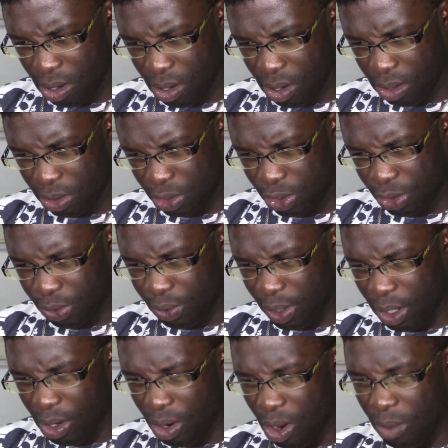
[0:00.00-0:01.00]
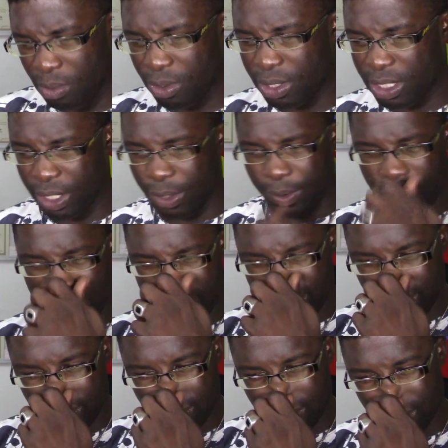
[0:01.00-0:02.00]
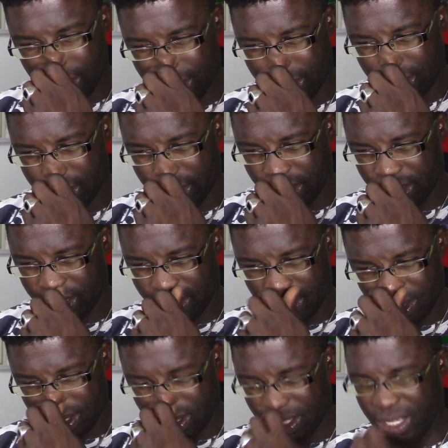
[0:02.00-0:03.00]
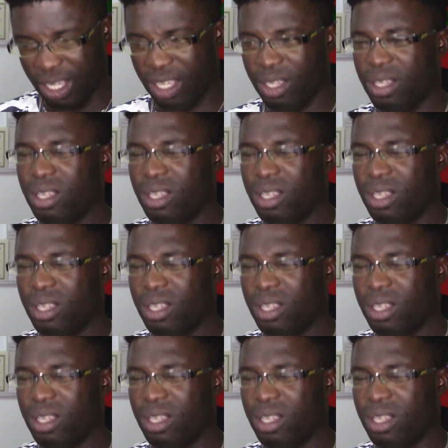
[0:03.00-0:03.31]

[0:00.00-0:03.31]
Or train almost derail and crush. Okay.